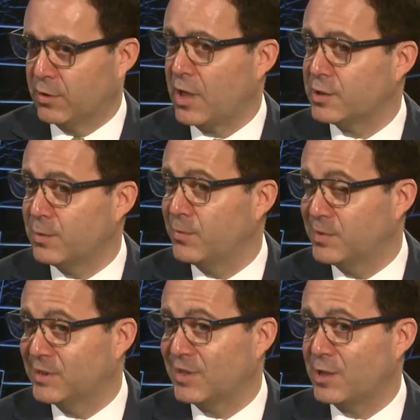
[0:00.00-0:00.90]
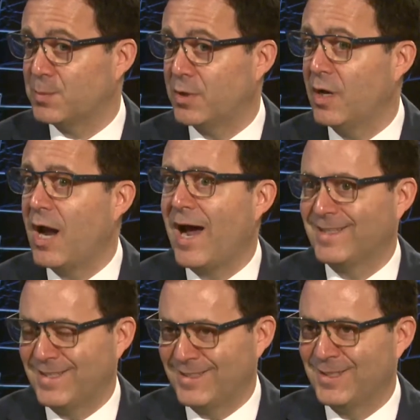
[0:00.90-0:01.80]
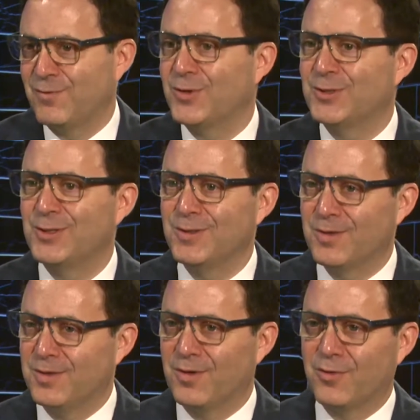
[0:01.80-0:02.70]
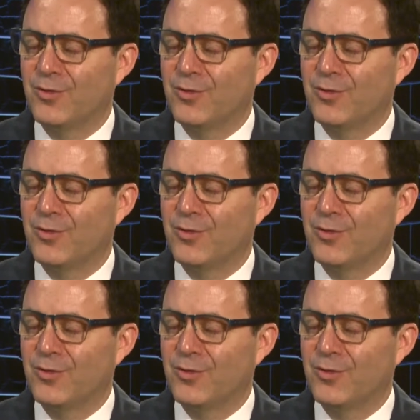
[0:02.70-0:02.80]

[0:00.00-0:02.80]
Customer, Mrs. Customer, I sent this invoice to you,